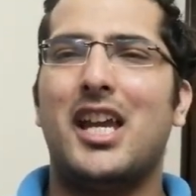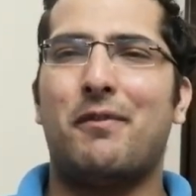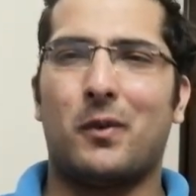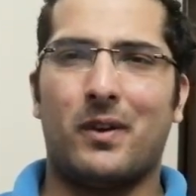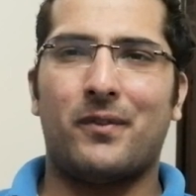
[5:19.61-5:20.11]

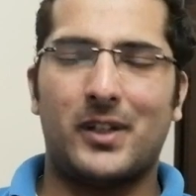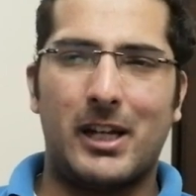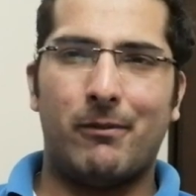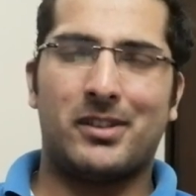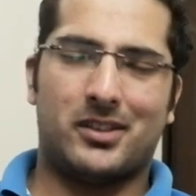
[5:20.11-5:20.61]
If you would have
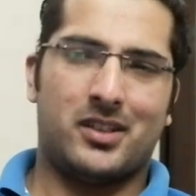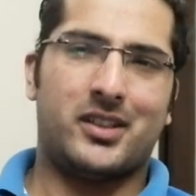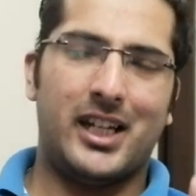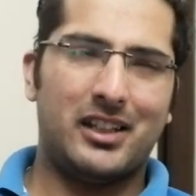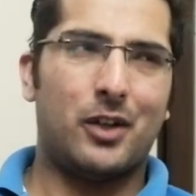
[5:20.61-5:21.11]
invested
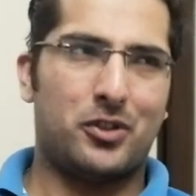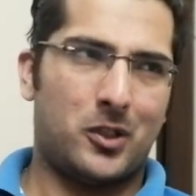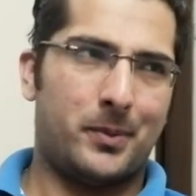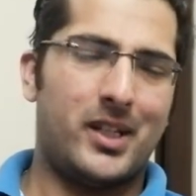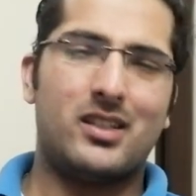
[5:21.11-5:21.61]

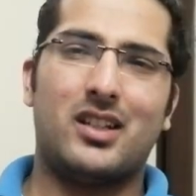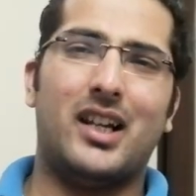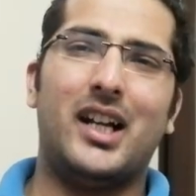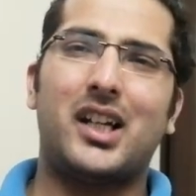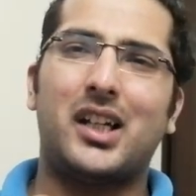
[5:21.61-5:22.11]
13,000
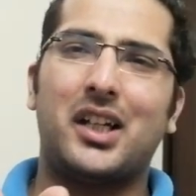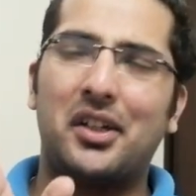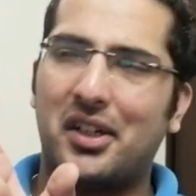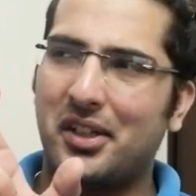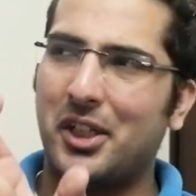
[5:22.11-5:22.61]
rupees, it
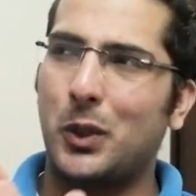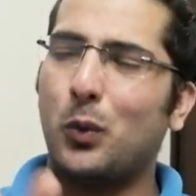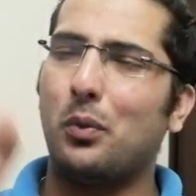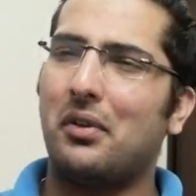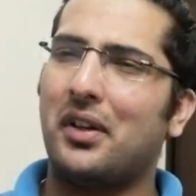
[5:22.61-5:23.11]
turned
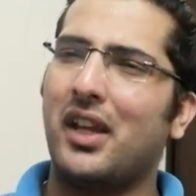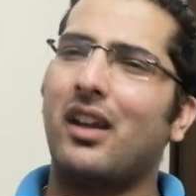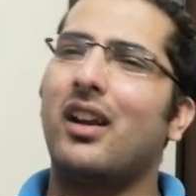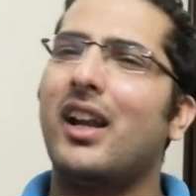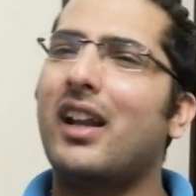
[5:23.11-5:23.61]
into
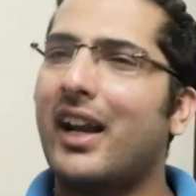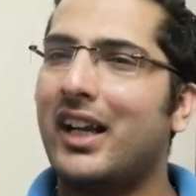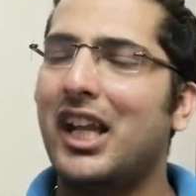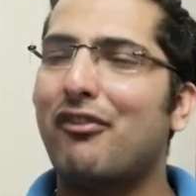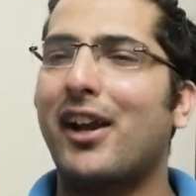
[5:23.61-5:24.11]
nearly
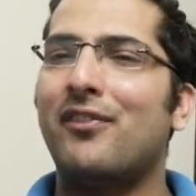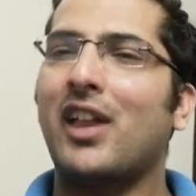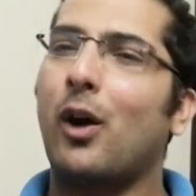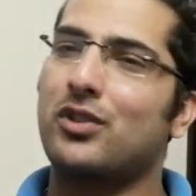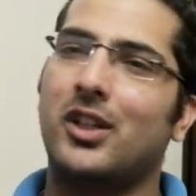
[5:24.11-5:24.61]

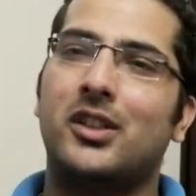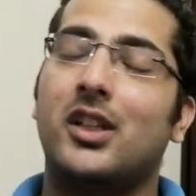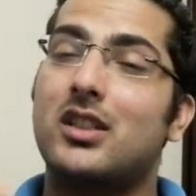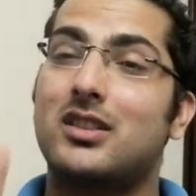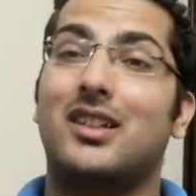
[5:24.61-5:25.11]
95,000
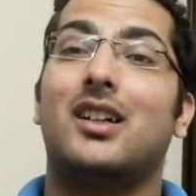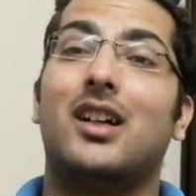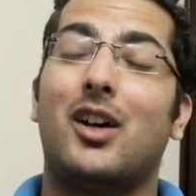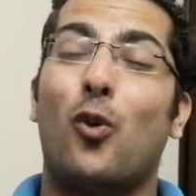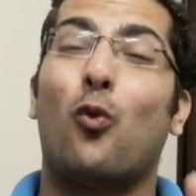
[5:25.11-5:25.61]
in just
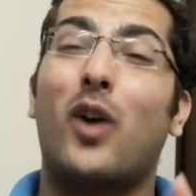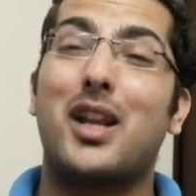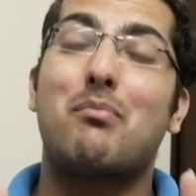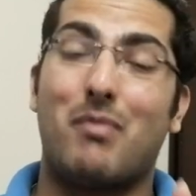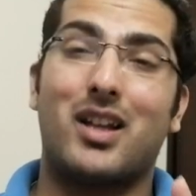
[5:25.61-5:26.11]

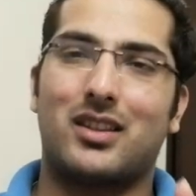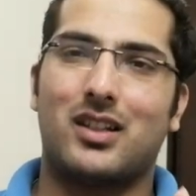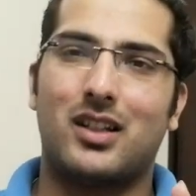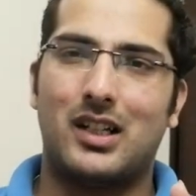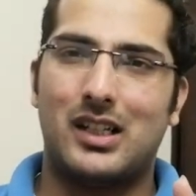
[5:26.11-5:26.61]
1 month.